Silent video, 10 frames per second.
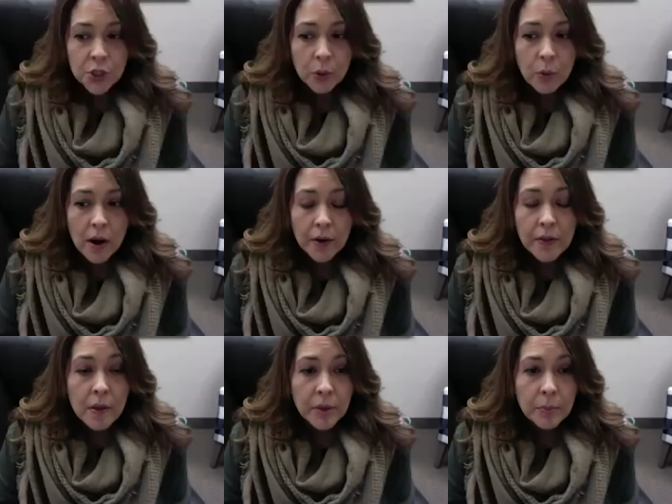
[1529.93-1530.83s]
requiring
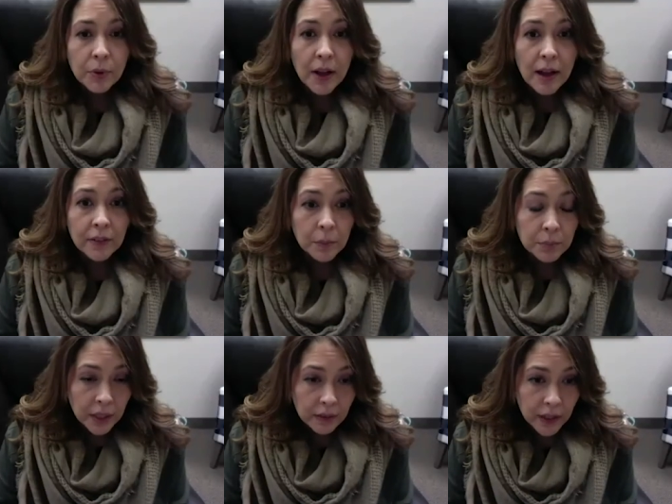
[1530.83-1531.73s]
that people have
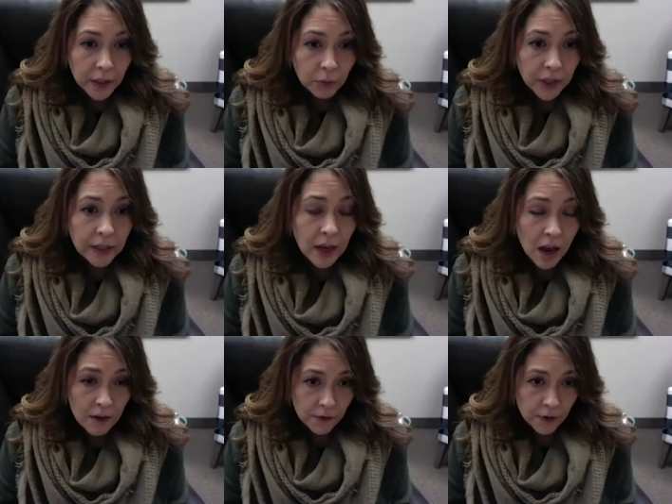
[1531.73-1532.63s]
completely
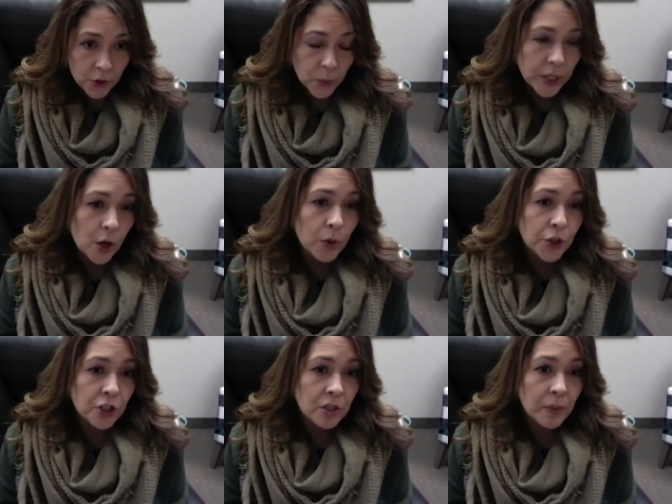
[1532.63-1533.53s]
recovered. We don't
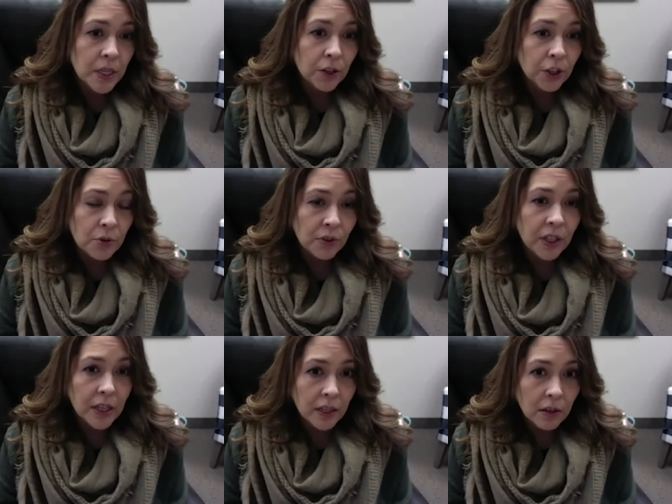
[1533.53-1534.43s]
want you to be acutely
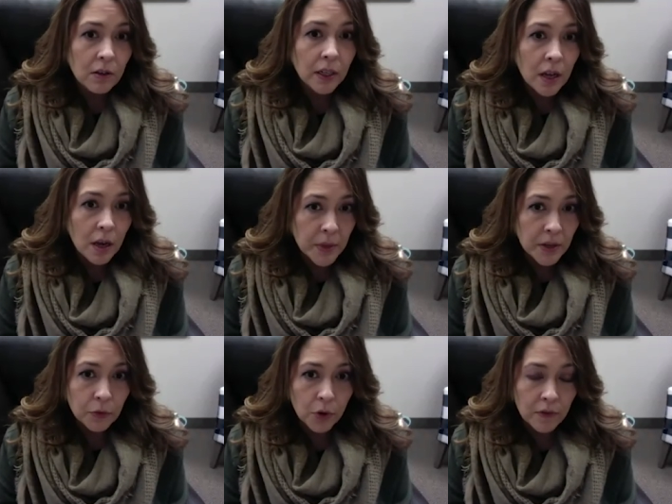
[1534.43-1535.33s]
ill and come in
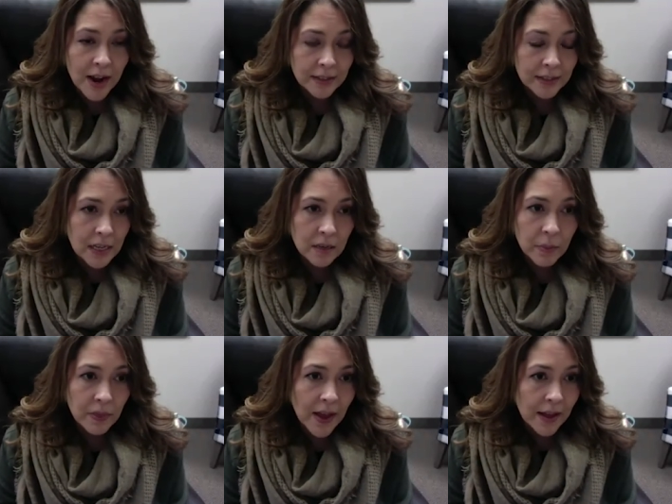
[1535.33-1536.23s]
for a vaccine,
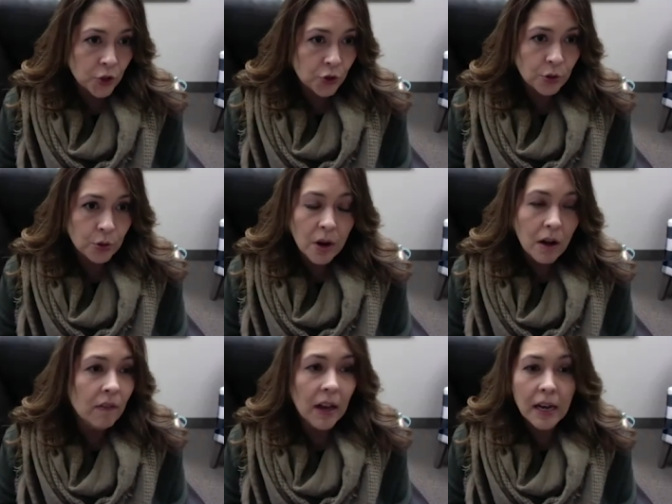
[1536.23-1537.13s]
but that's true
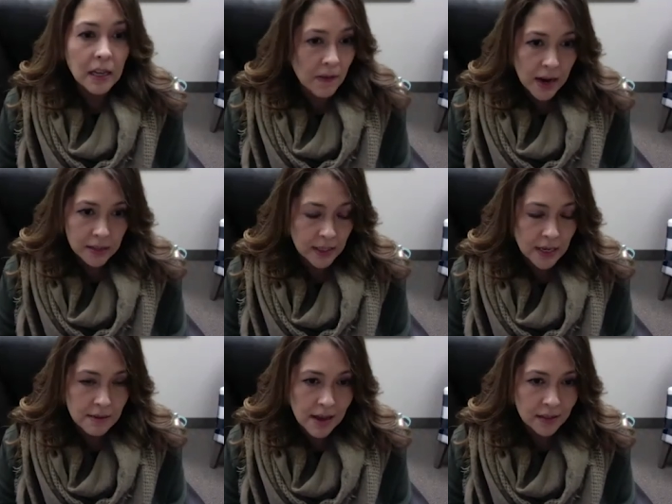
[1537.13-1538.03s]
of any
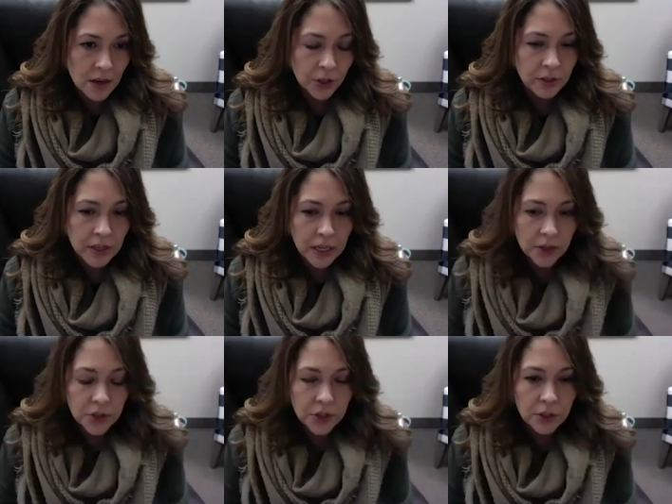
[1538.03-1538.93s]
vaccine. That's not unique
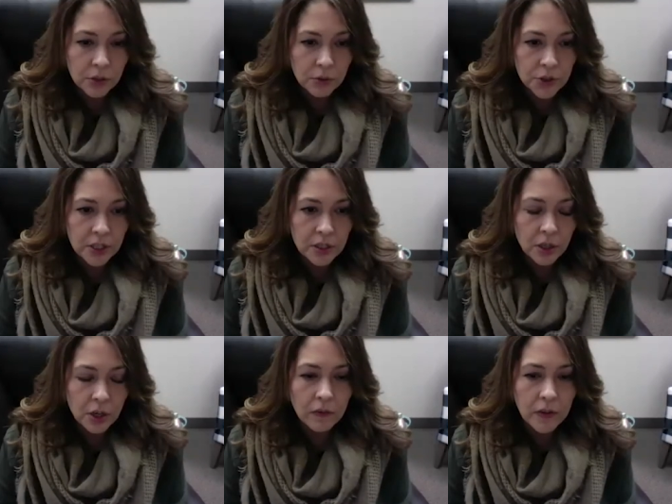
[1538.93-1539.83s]
to just the
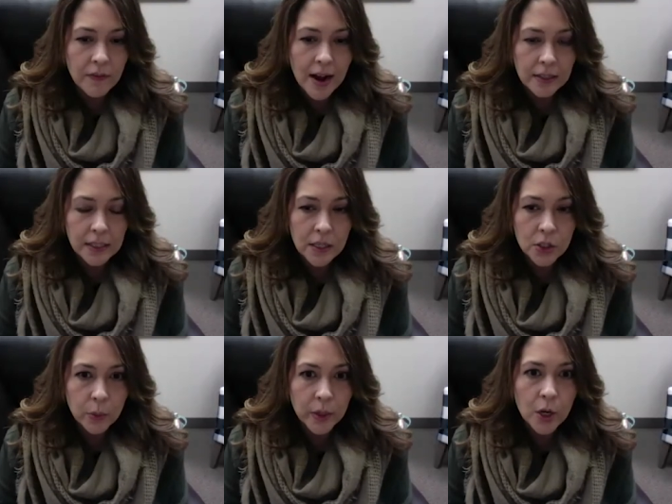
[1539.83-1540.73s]
COVID vaccine.
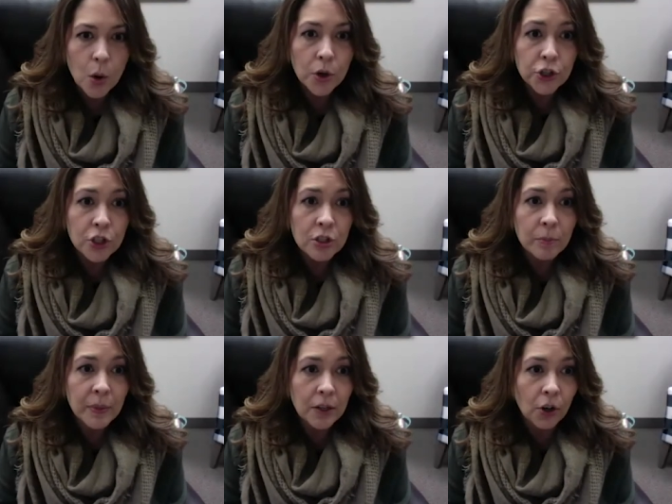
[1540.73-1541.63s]
So we don't want you to
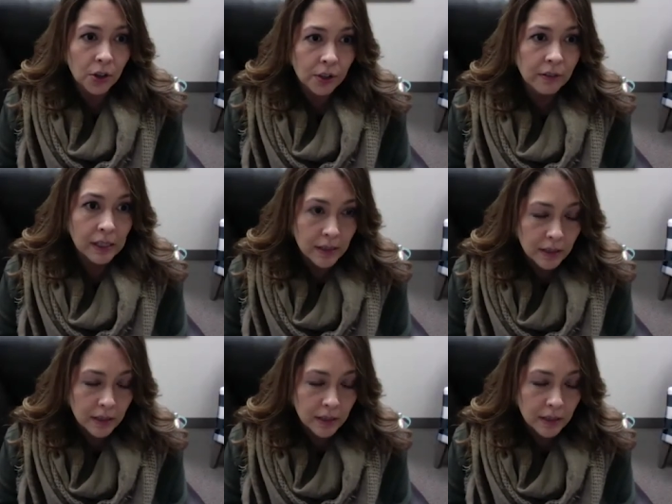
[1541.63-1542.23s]
be currently